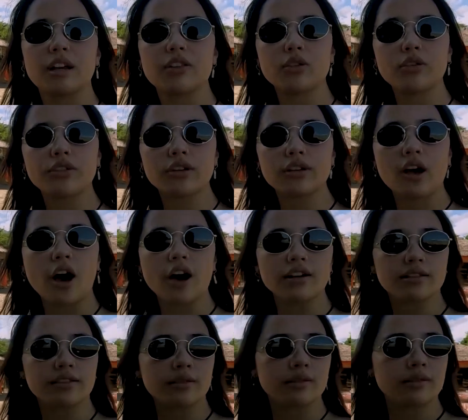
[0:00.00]
it's even also the
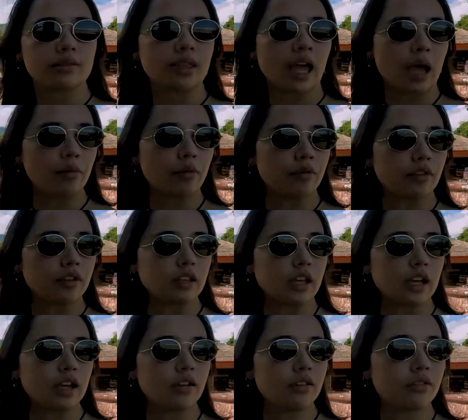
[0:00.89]
hottest time of the
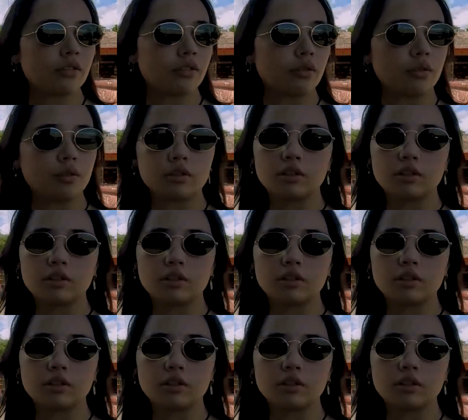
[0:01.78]
day, so